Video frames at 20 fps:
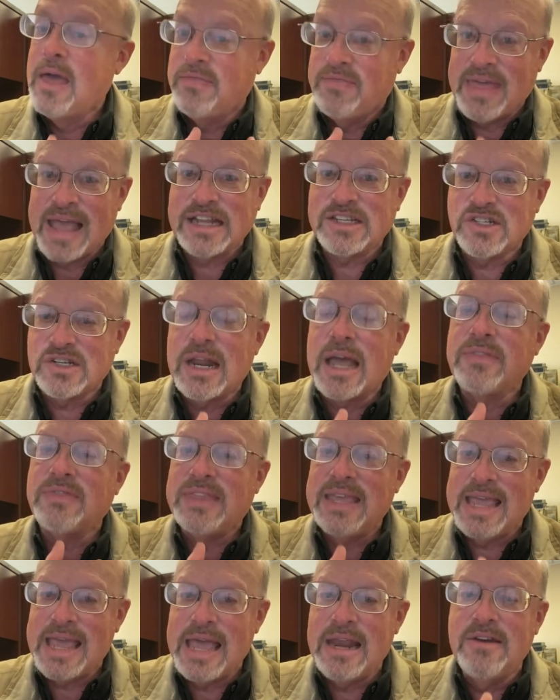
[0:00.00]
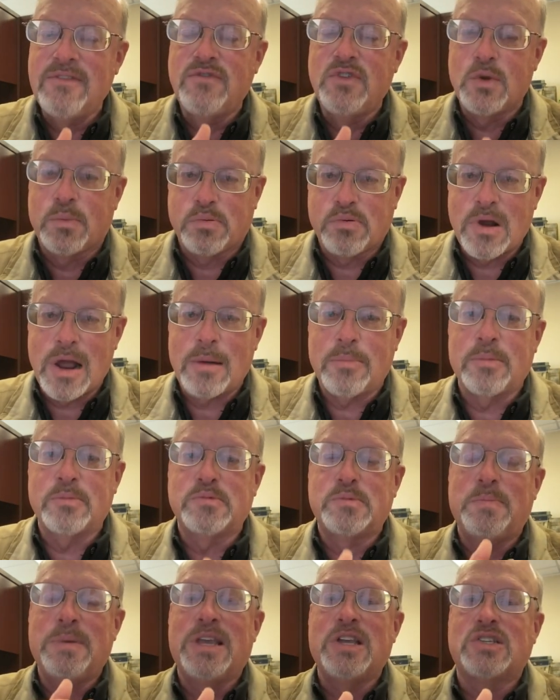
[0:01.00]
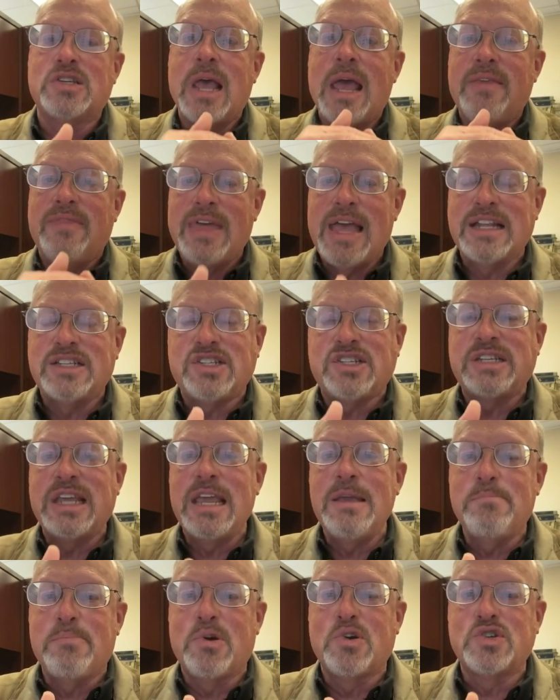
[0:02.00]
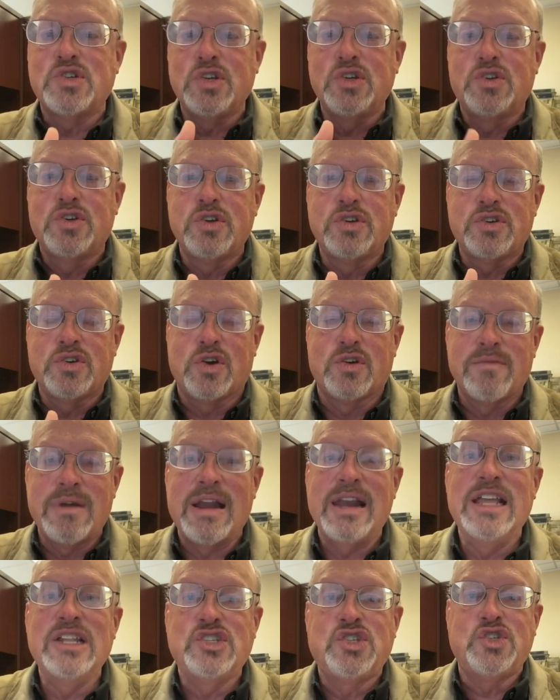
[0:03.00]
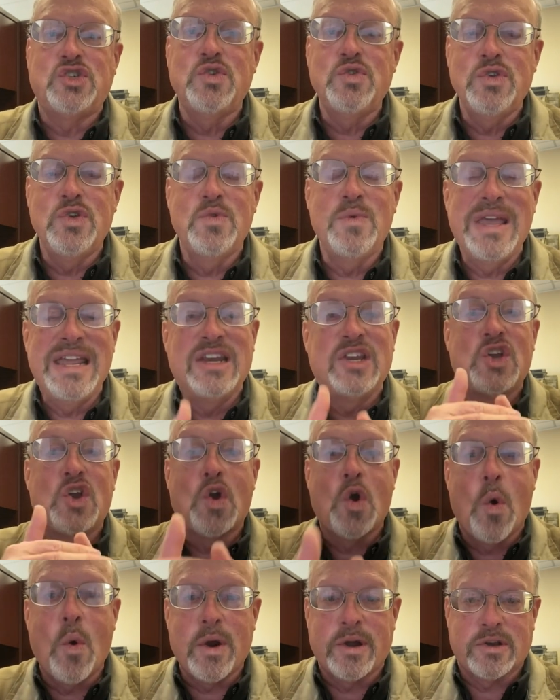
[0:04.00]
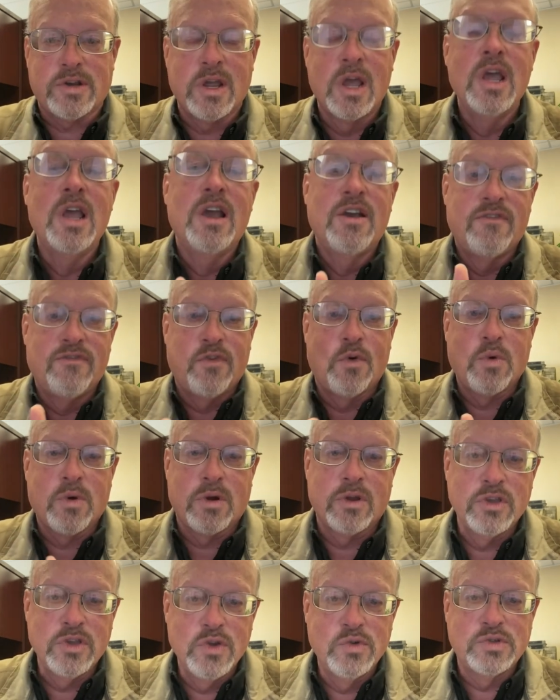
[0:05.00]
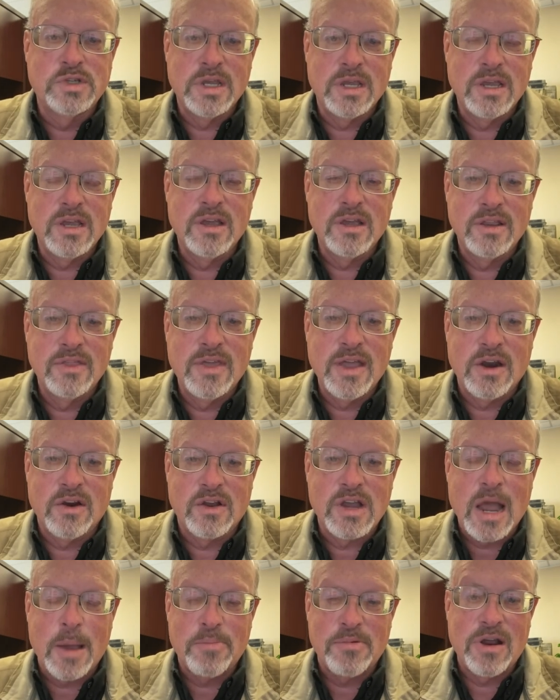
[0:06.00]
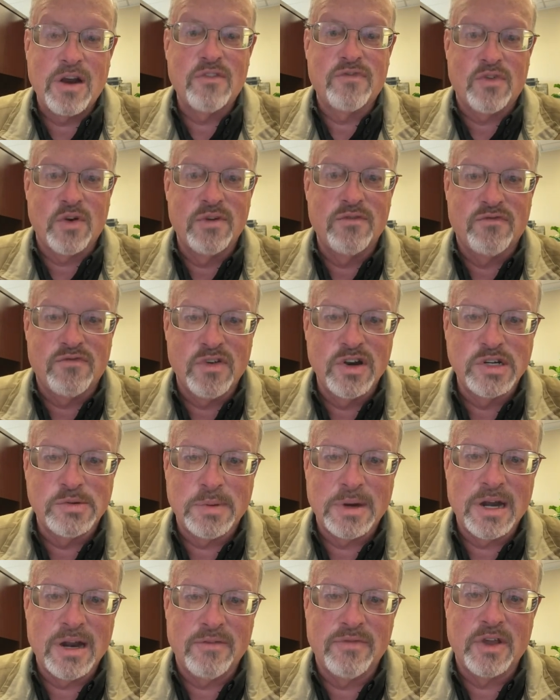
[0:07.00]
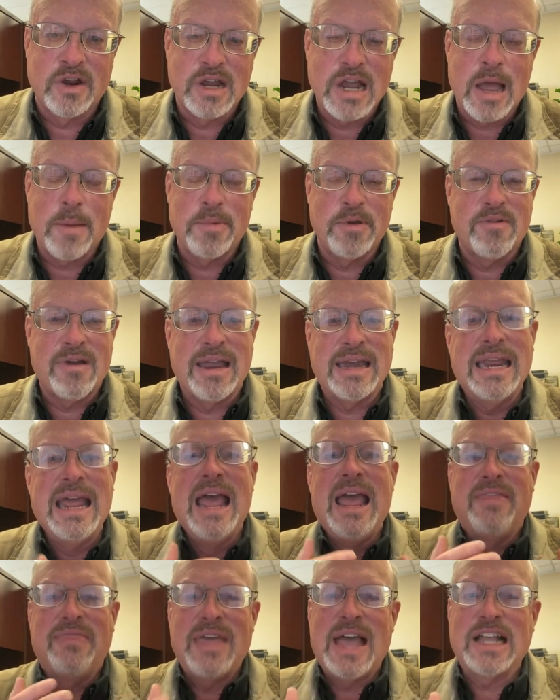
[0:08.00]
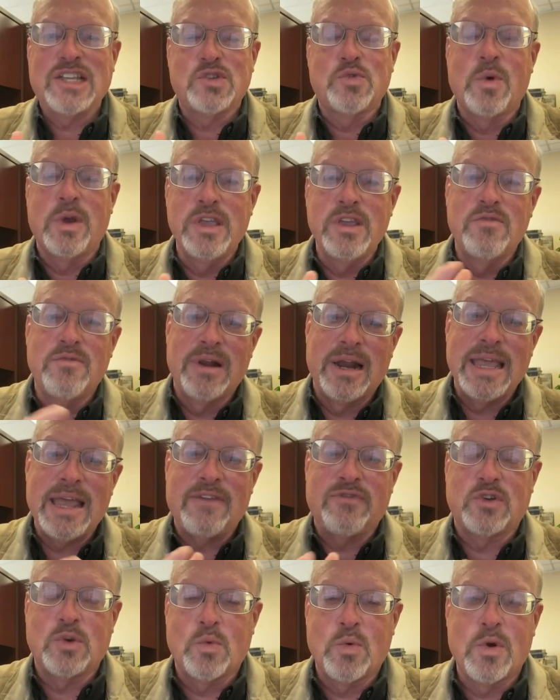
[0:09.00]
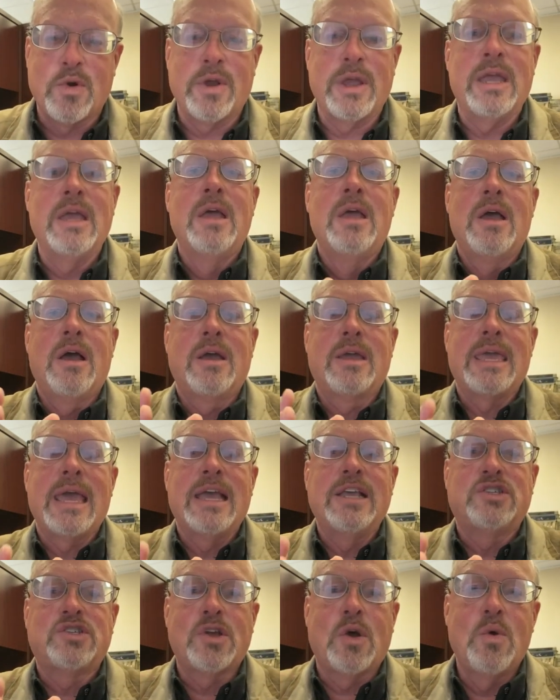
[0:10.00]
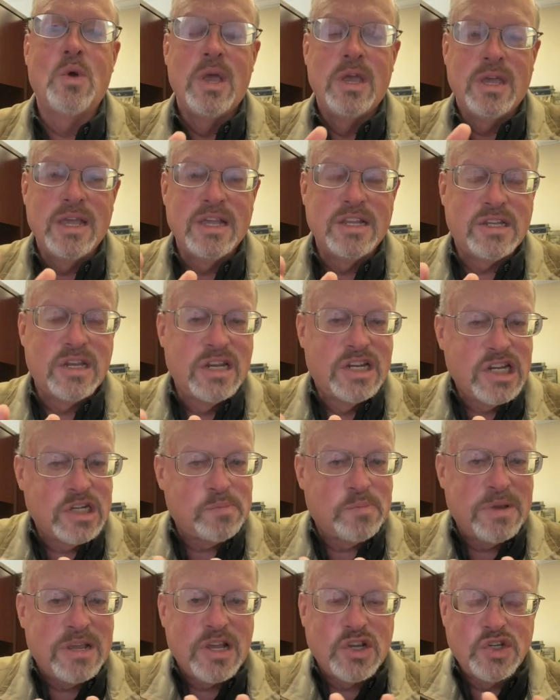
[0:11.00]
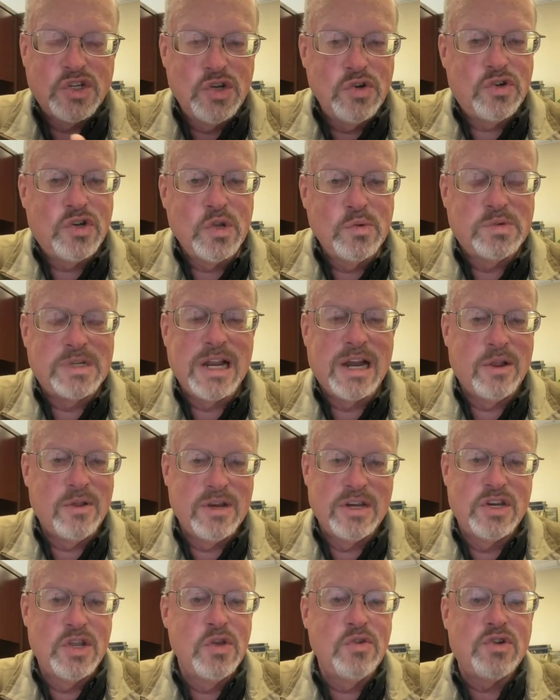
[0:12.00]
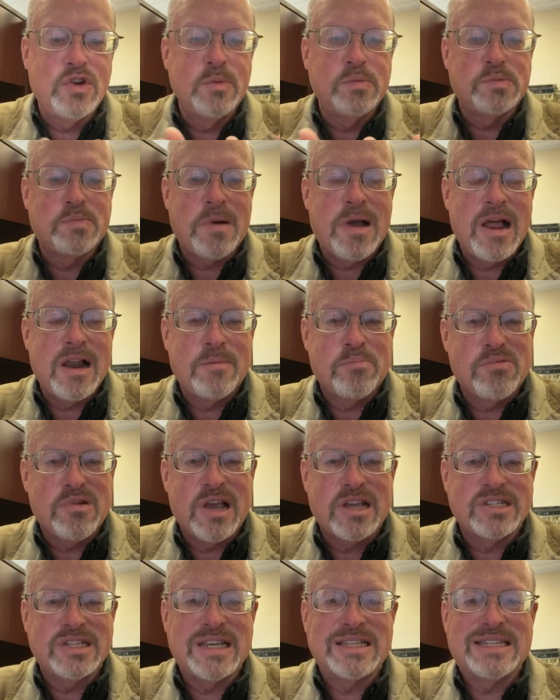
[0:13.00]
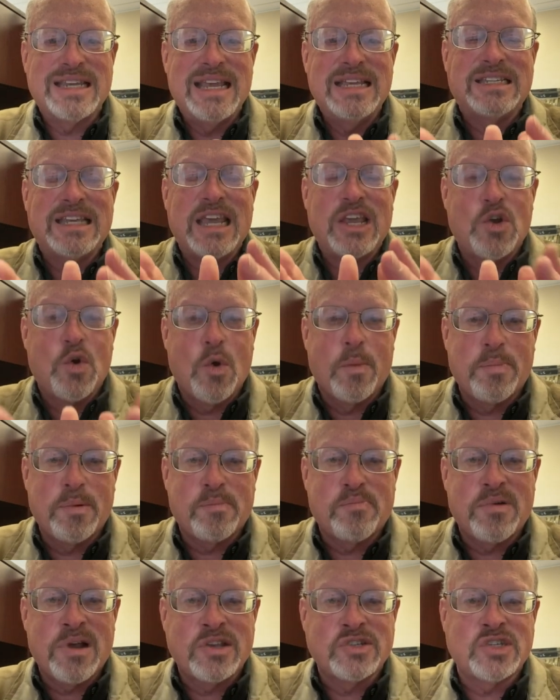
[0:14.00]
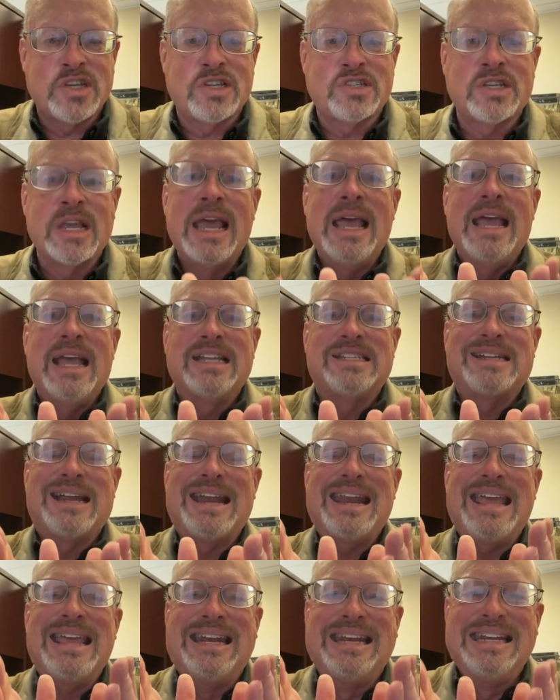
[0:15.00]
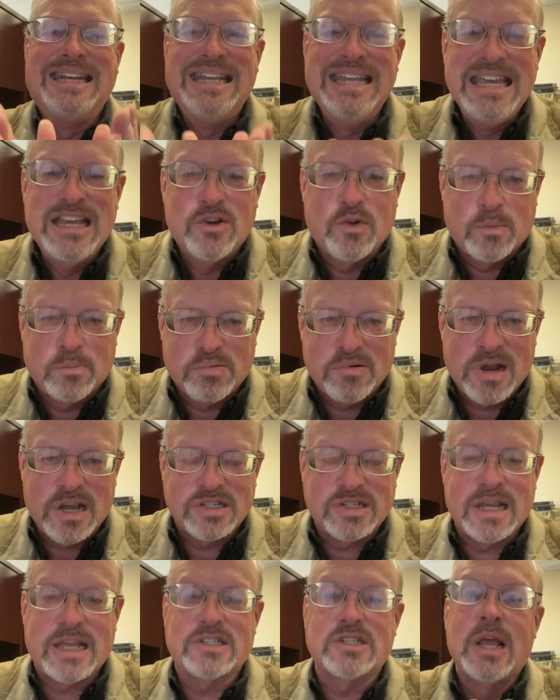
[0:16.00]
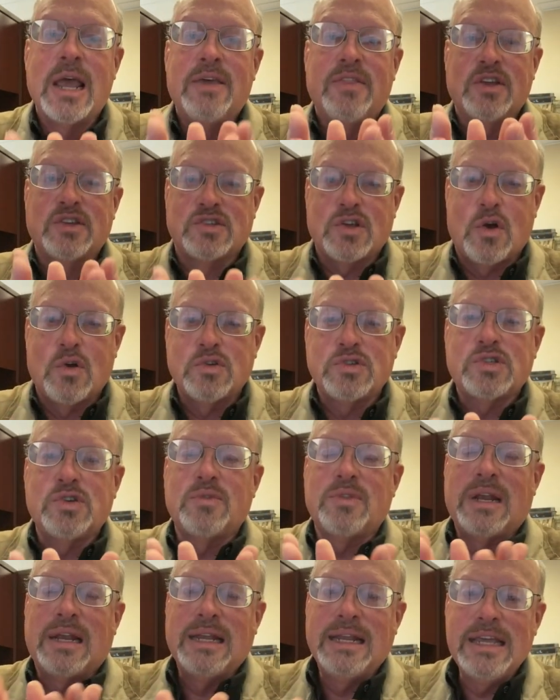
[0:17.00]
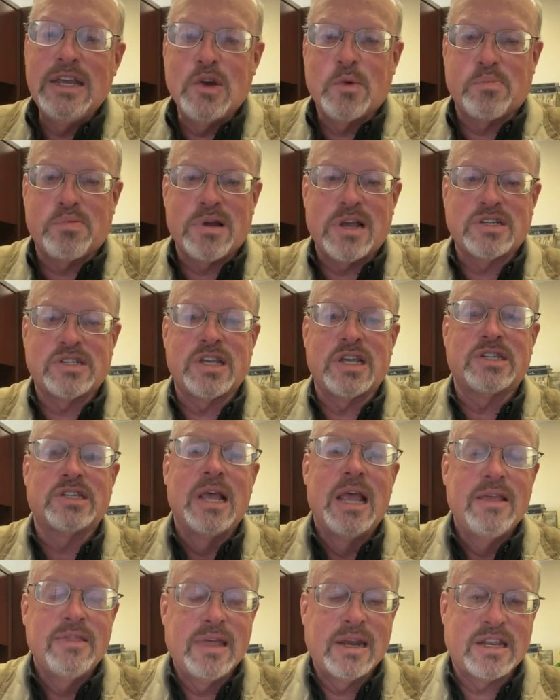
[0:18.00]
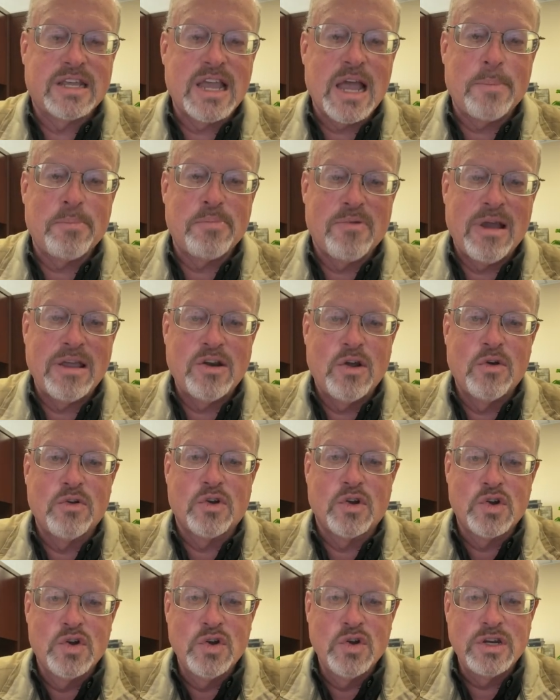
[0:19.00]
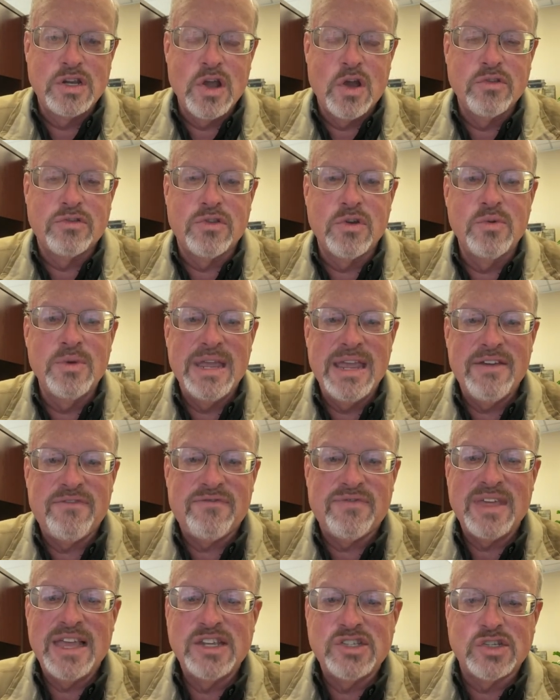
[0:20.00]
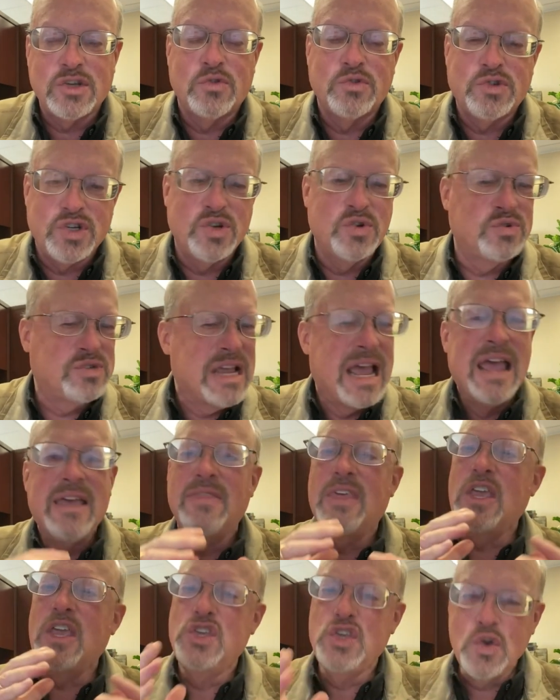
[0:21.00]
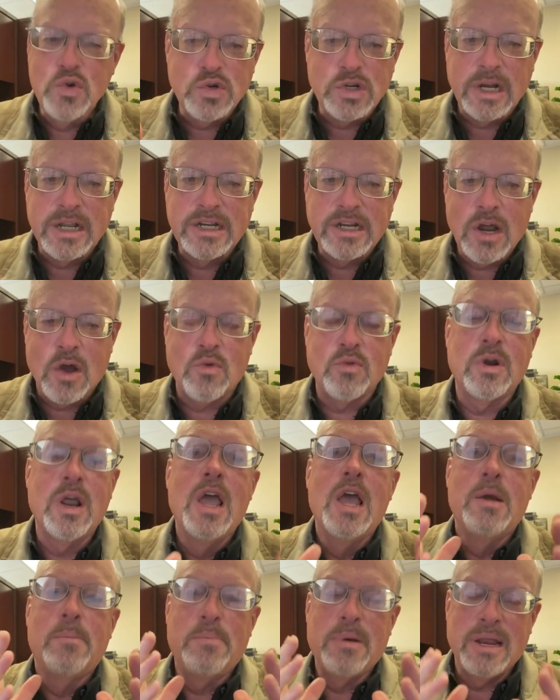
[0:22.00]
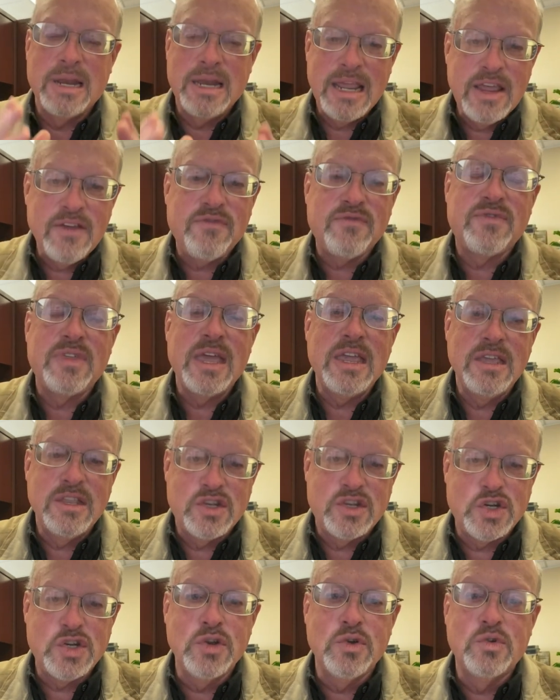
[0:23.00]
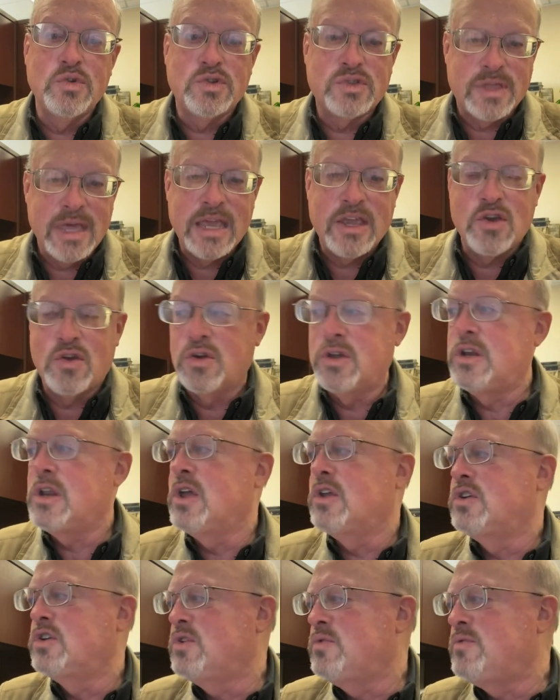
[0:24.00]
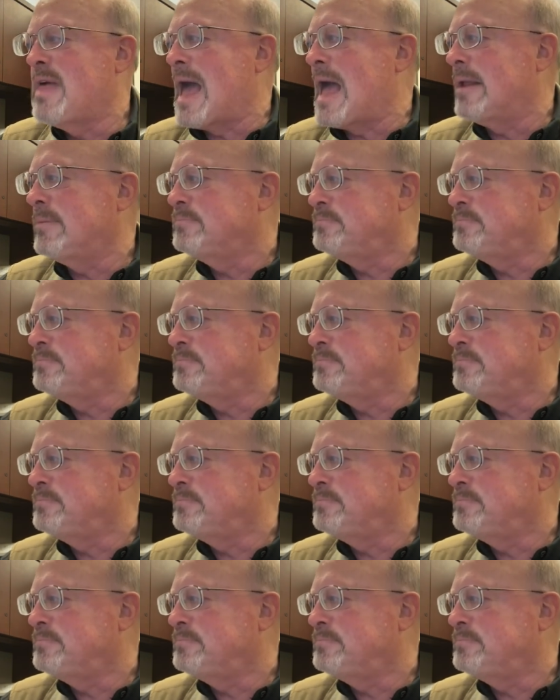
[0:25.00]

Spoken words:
That's not the end of your problems, because that same person could turn around and sue you in court for using their copyright or for infringement of their copyright. That's where you really have to worry. Okay, so just because YouTube's process is a corporate process, it's not a legal process. There's also the legal process that the copyright owner could go through if they so choose. They usually don't, but if they choose, they could do that.